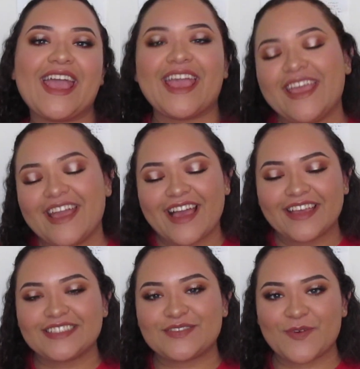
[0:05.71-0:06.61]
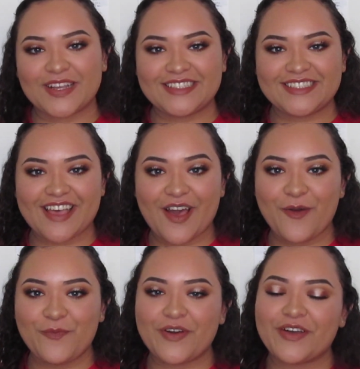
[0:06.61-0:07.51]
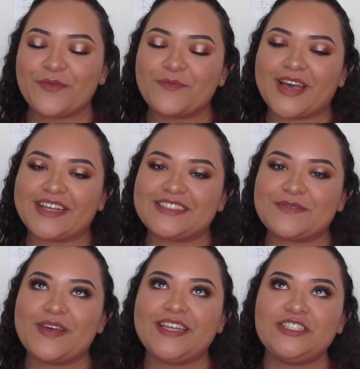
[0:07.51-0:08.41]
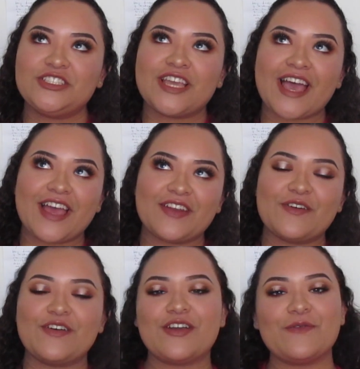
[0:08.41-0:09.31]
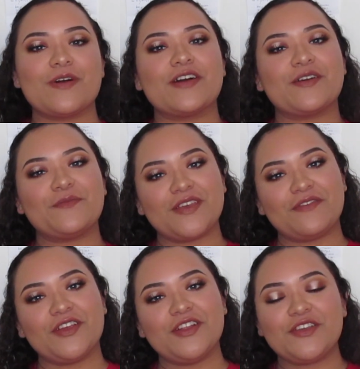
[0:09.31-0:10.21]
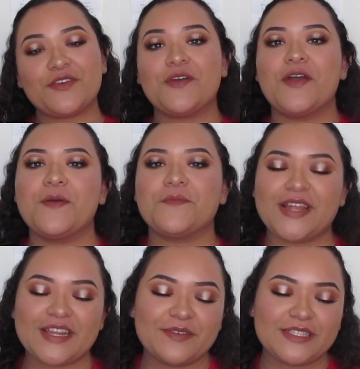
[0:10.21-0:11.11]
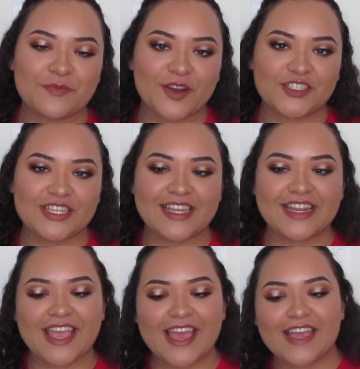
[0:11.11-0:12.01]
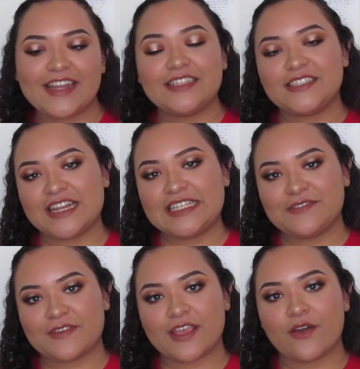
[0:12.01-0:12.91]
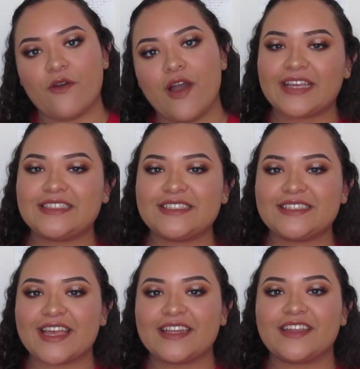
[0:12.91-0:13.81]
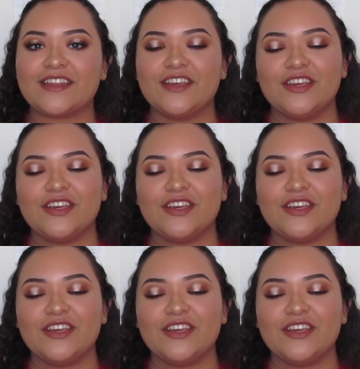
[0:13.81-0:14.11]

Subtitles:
Hey guys, what's up? Welcome back to my channel, or welcome if you're new. My name is Marjelin, and in today's video I decided